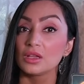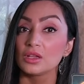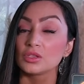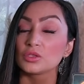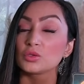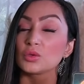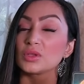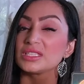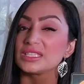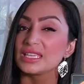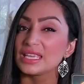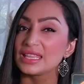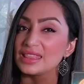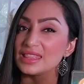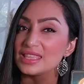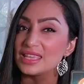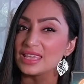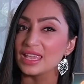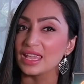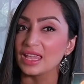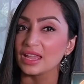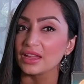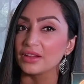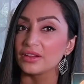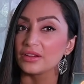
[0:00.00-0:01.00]
So it's in
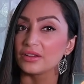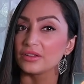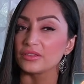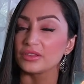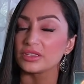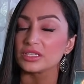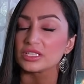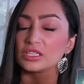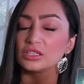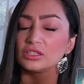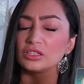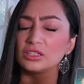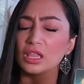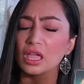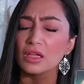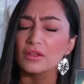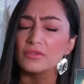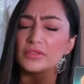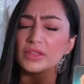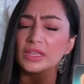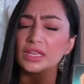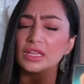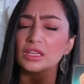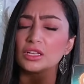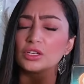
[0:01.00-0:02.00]
the air, this
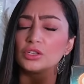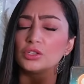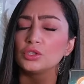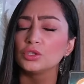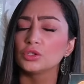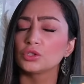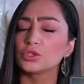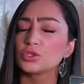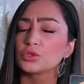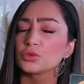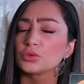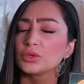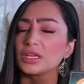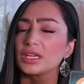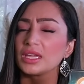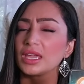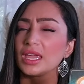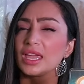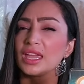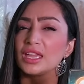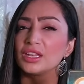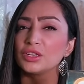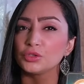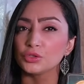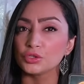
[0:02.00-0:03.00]
loving, nurturing
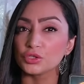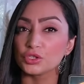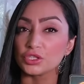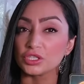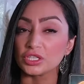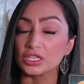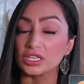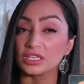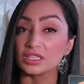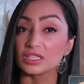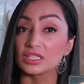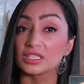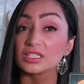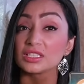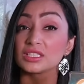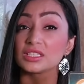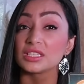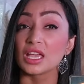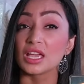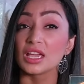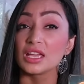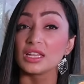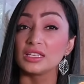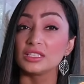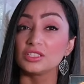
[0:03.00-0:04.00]
energy, the
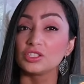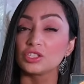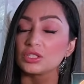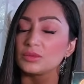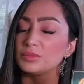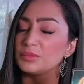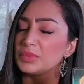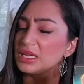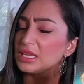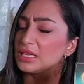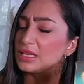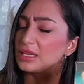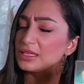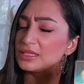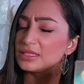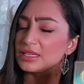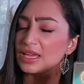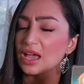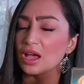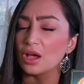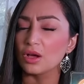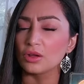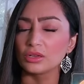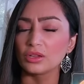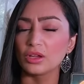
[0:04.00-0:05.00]
sun just beating
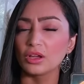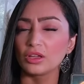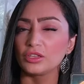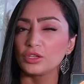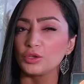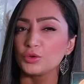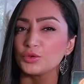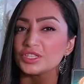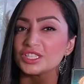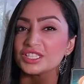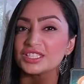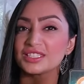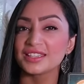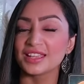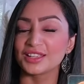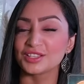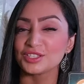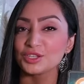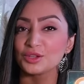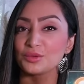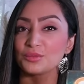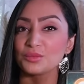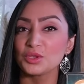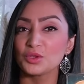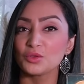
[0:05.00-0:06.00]
down on you is such
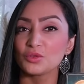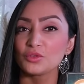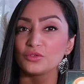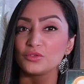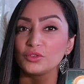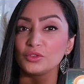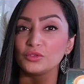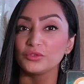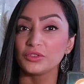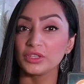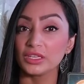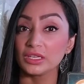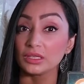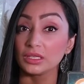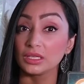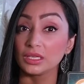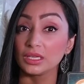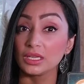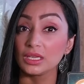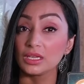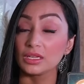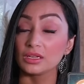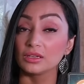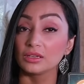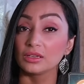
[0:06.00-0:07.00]
a beautiful feeling
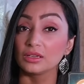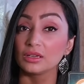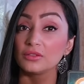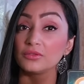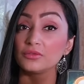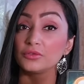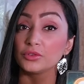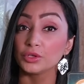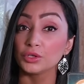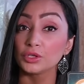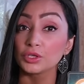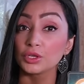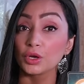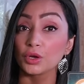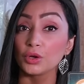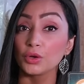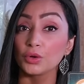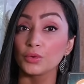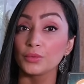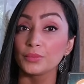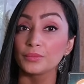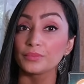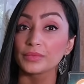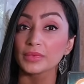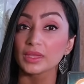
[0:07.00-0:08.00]
here,
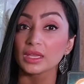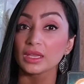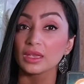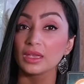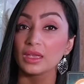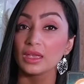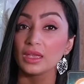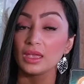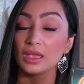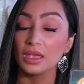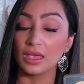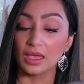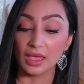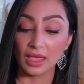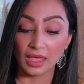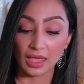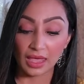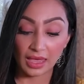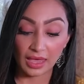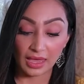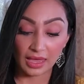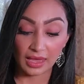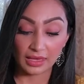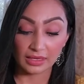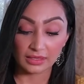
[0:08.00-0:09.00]
Virgo.
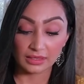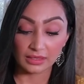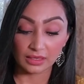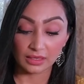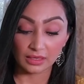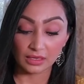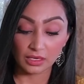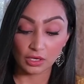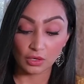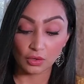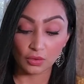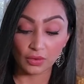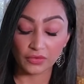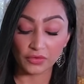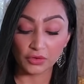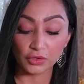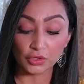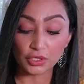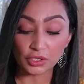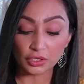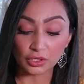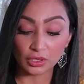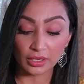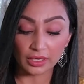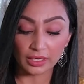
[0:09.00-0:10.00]
And, you know, if you're
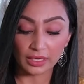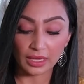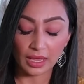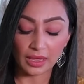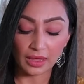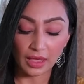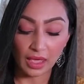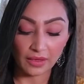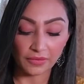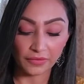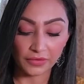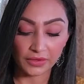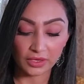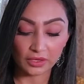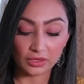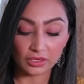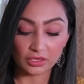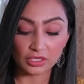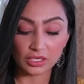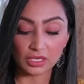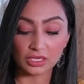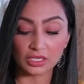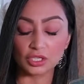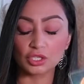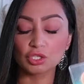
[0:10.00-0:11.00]
I feel
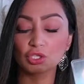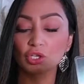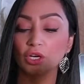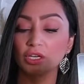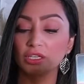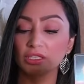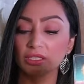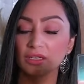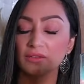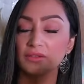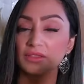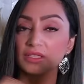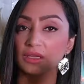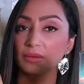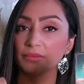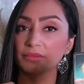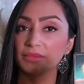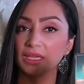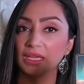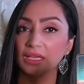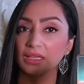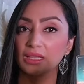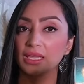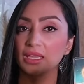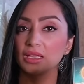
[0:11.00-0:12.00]
there's a start of
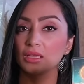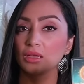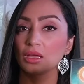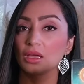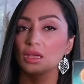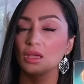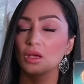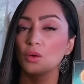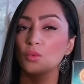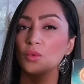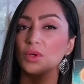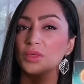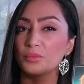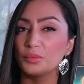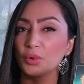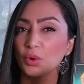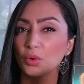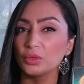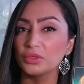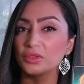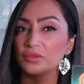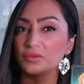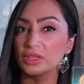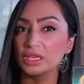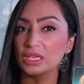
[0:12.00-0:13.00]
something. Like with
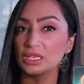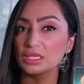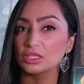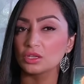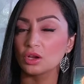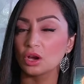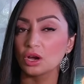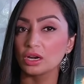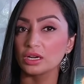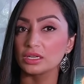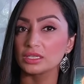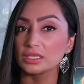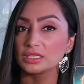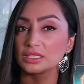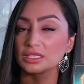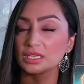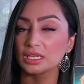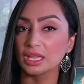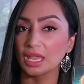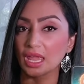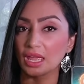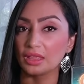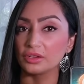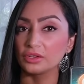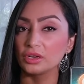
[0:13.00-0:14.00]
both of these cards
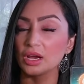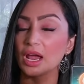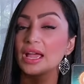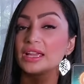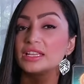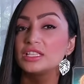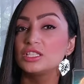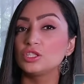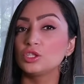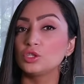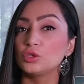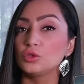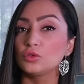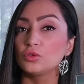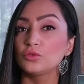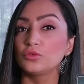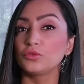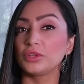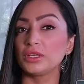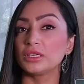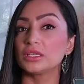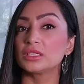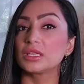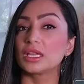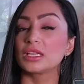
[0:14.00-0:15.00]
together, I do
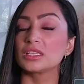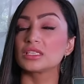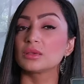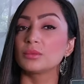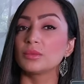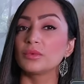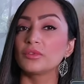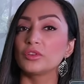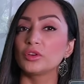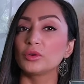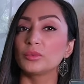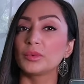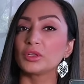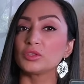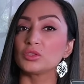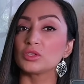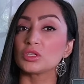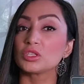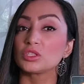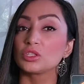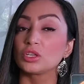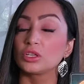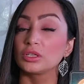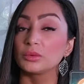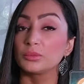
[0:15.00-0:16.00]
feel that some of you are about to
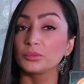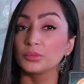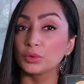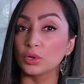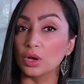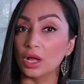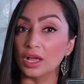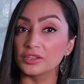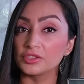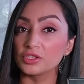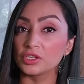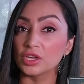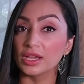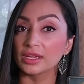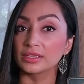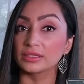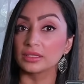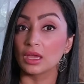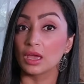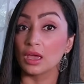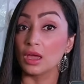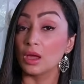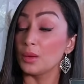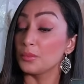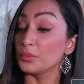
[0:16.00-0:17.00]
start a project.
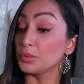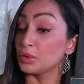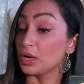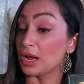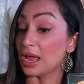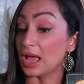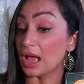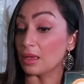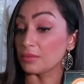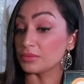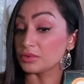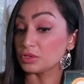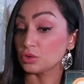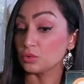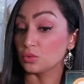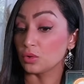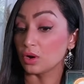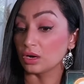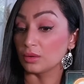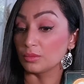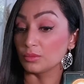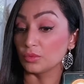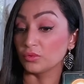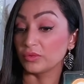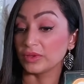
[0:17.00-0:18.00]
Perhaps you
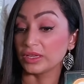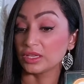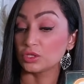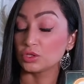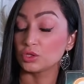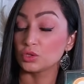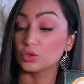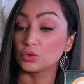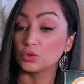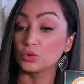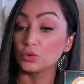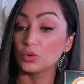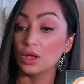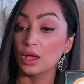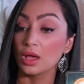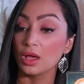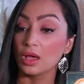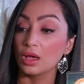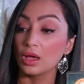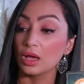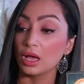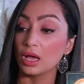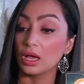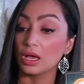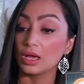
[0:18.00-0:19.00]
are moving to
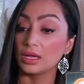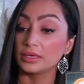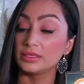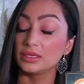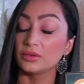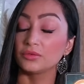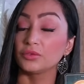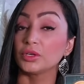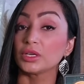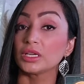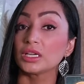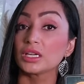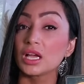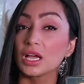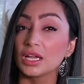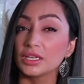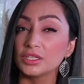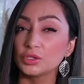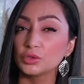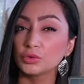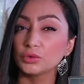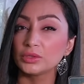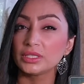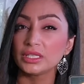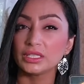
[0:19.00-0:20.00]
a different
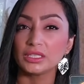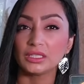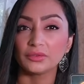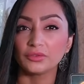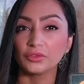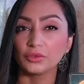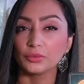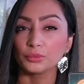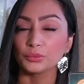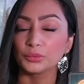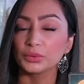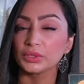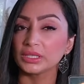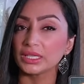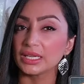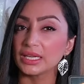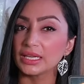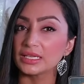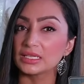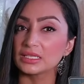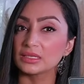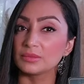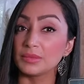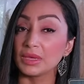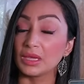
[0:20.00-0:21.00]
country, a different
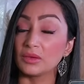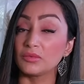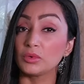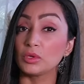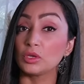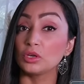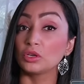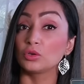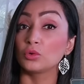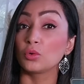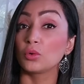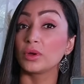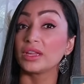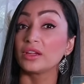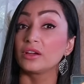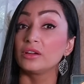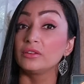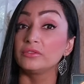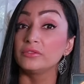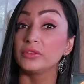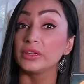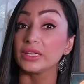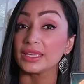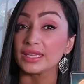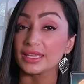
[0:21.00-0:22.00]
place. Maybe you're going
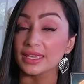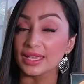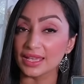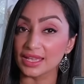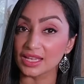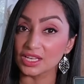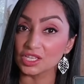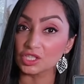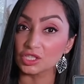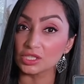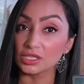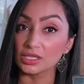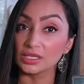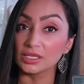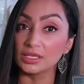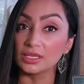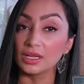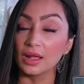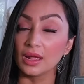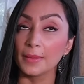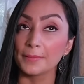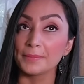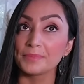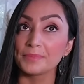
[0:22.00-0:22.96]
on vacation.